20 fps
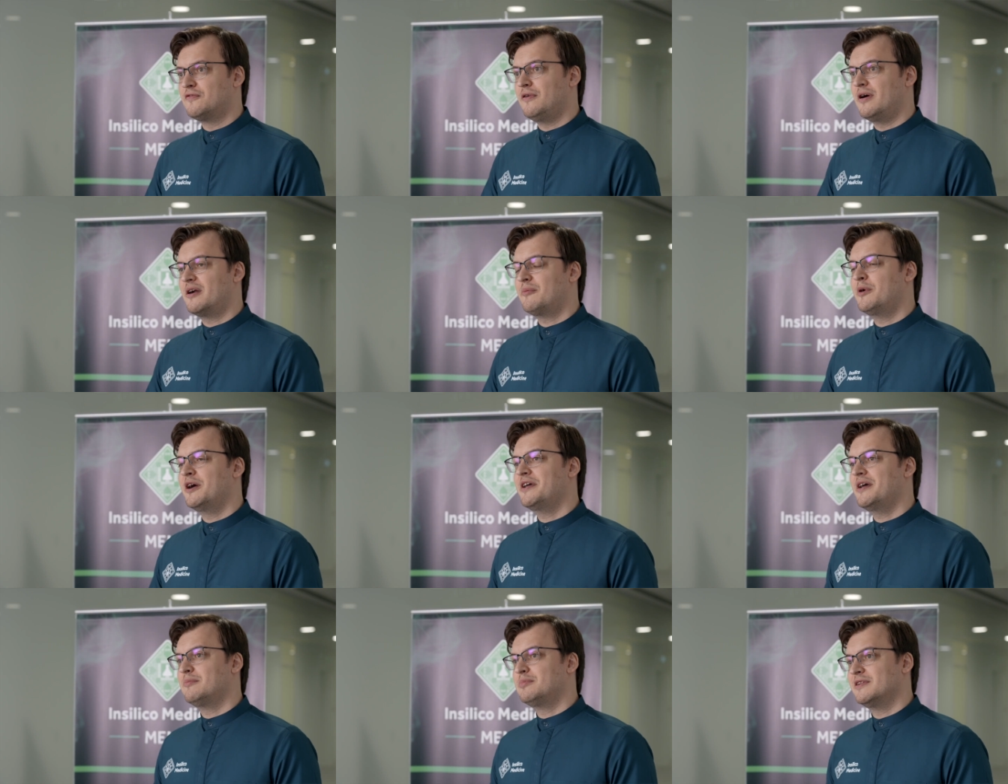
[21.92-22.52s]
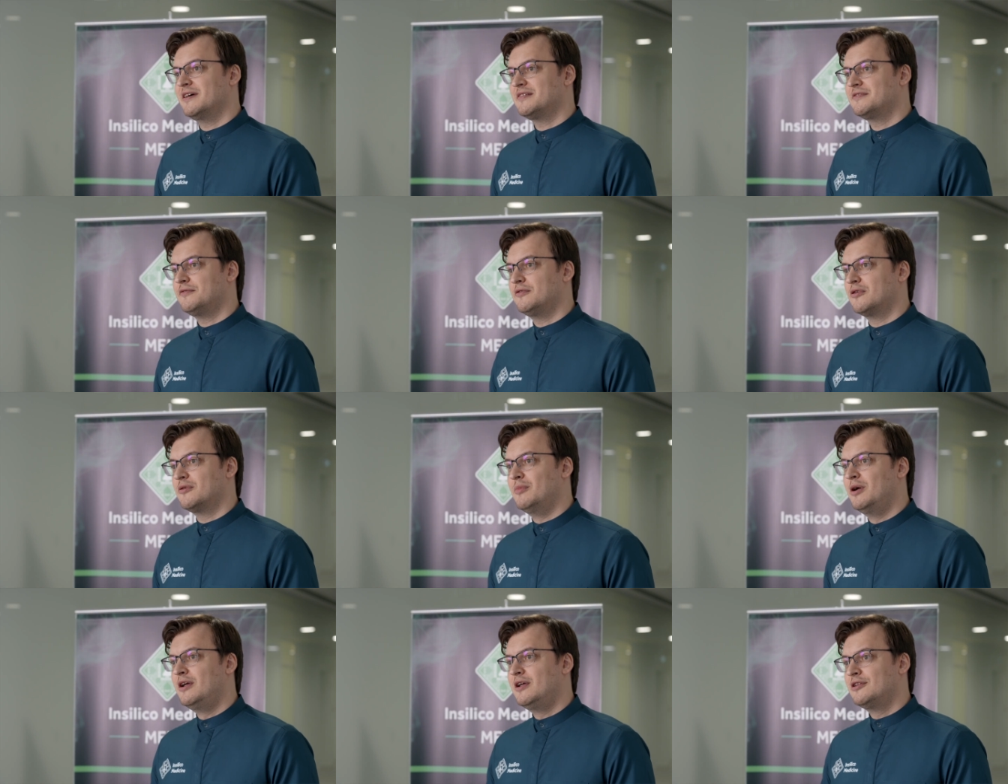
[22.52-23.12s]
pharma AI
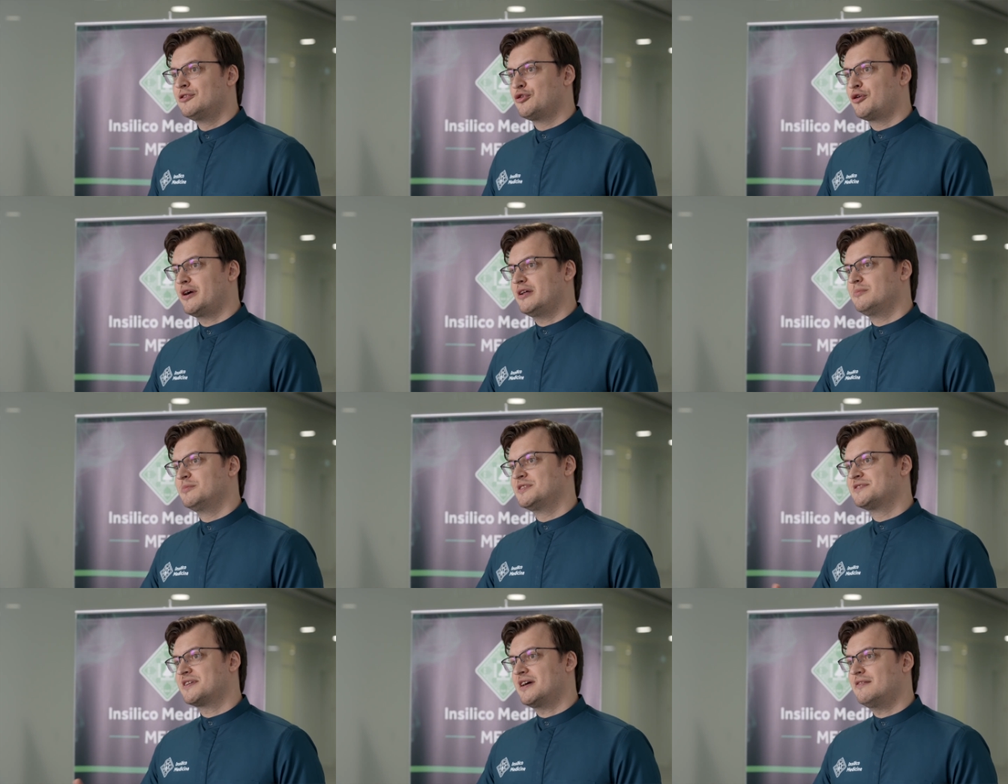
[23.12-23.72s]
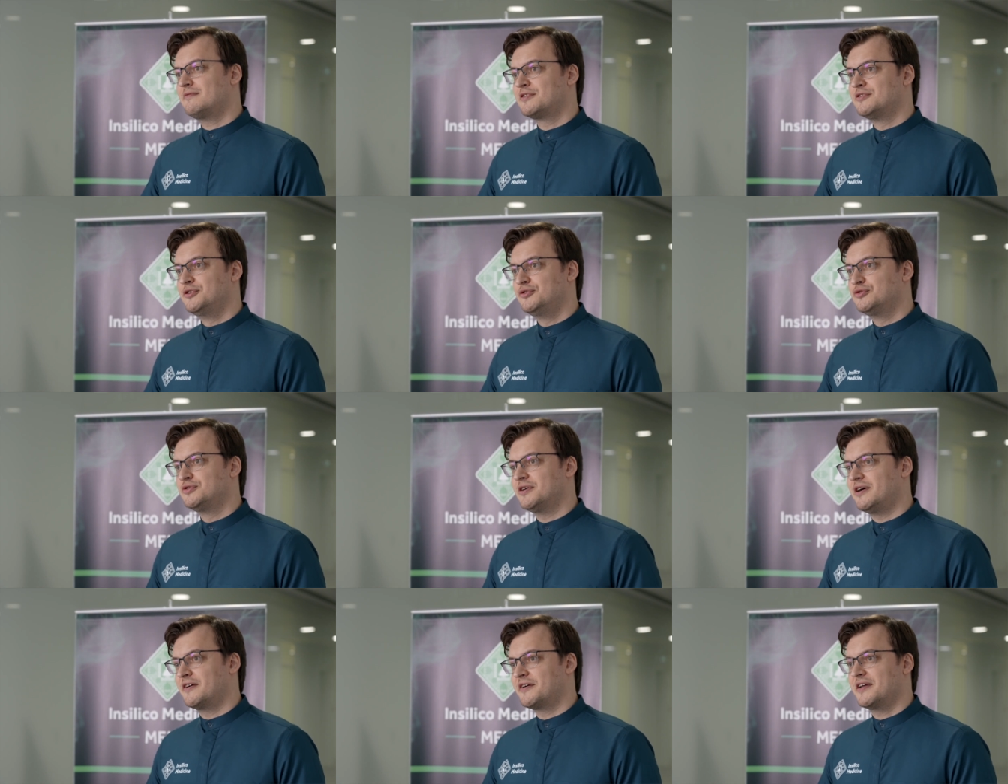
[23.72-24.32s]
platform to help discover
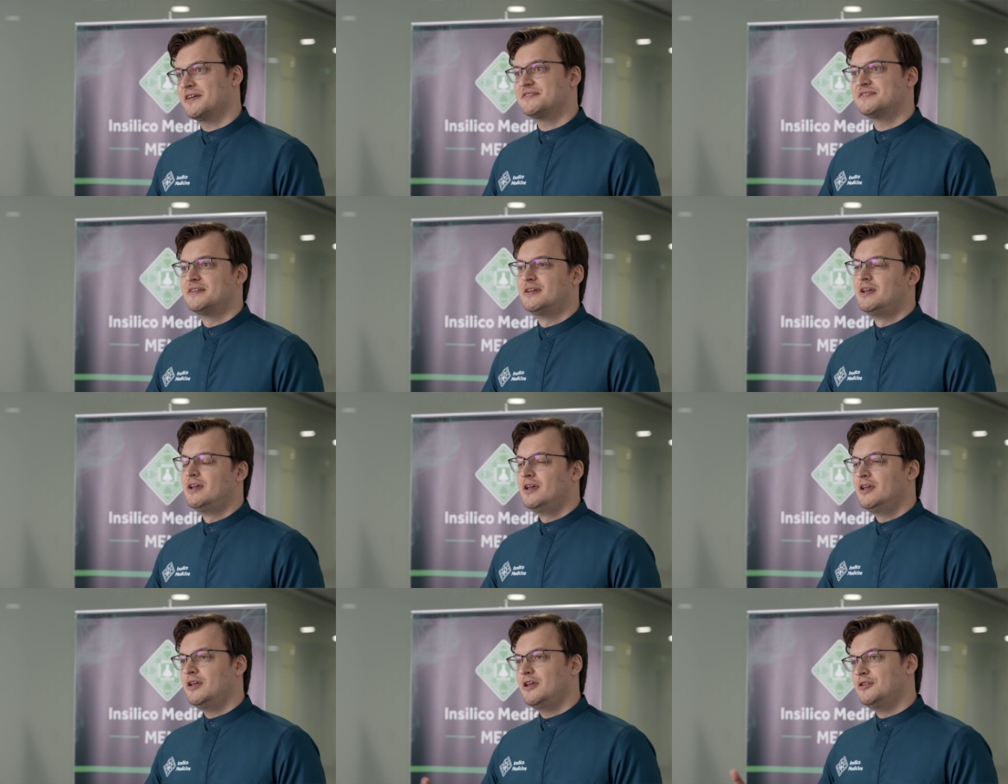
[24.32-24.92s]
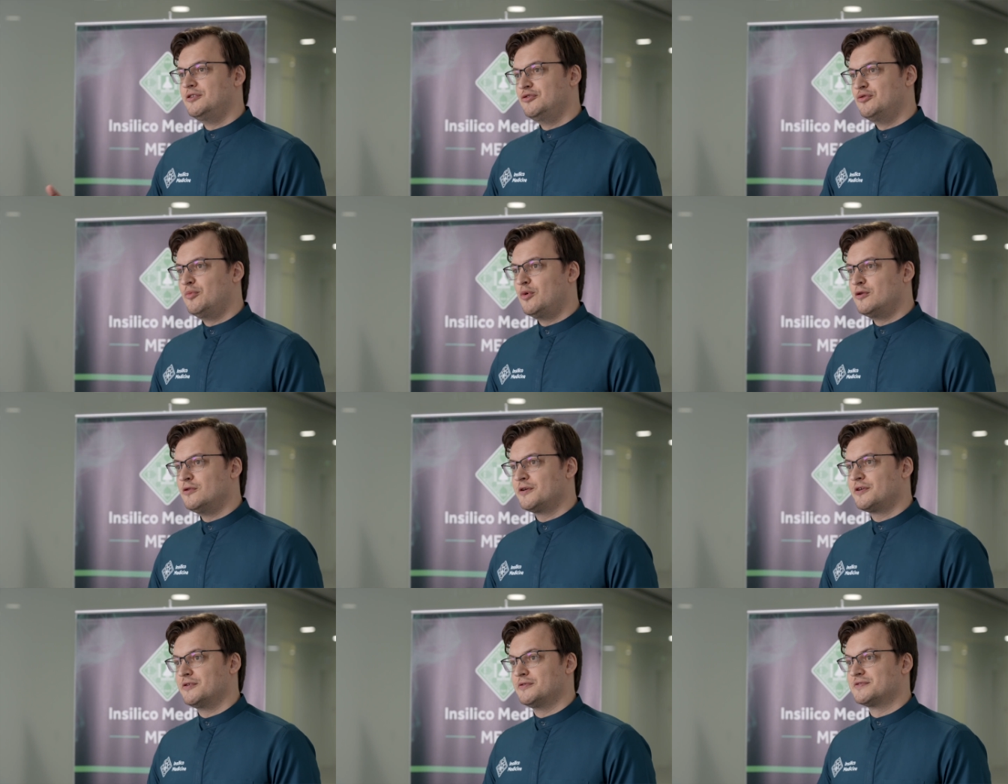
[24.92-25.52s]
new targets and new
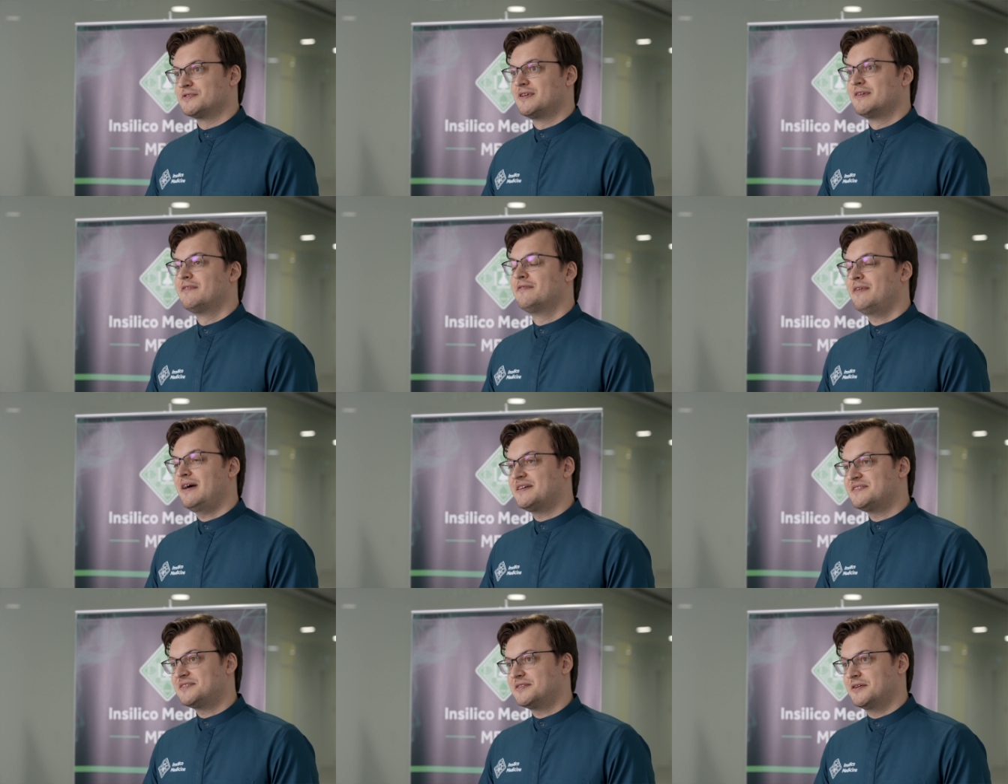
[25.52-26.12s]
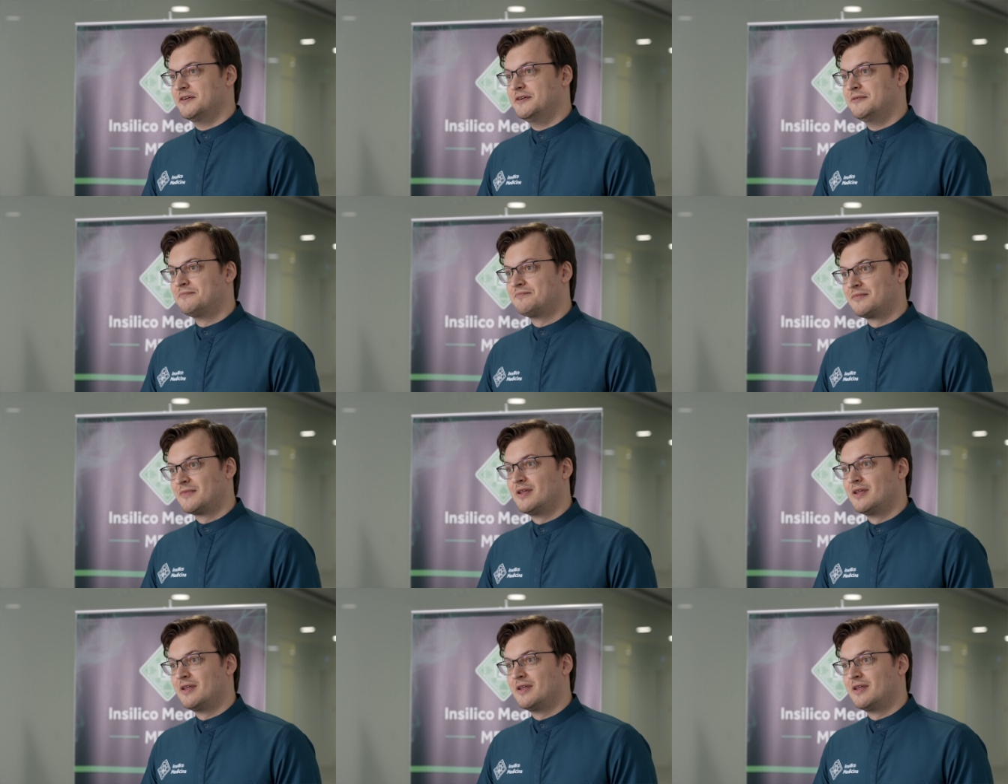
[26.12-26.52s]
molecules faster.